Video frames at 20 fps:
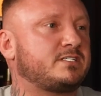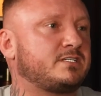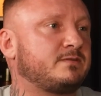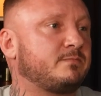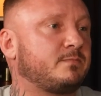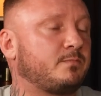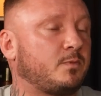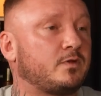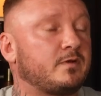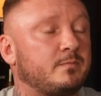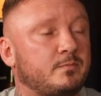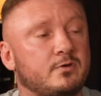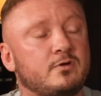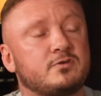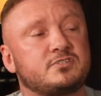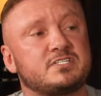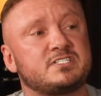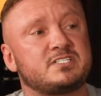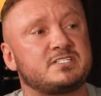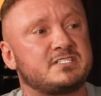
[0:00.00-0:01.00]
and put the
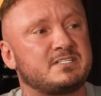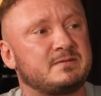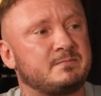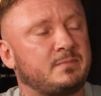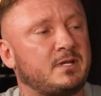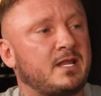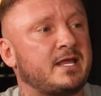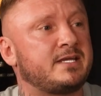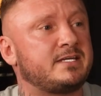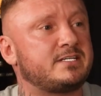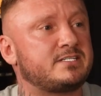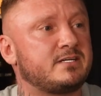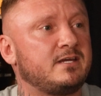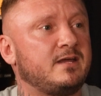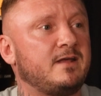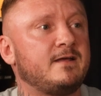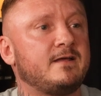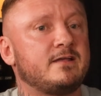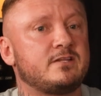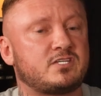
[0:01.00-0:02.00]
processes in place
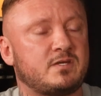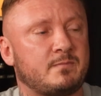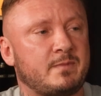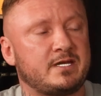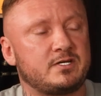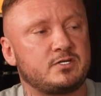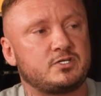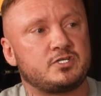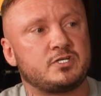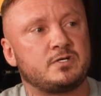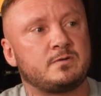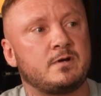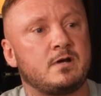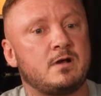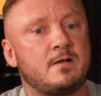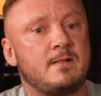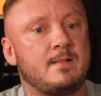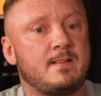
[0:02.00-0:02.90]
to make sure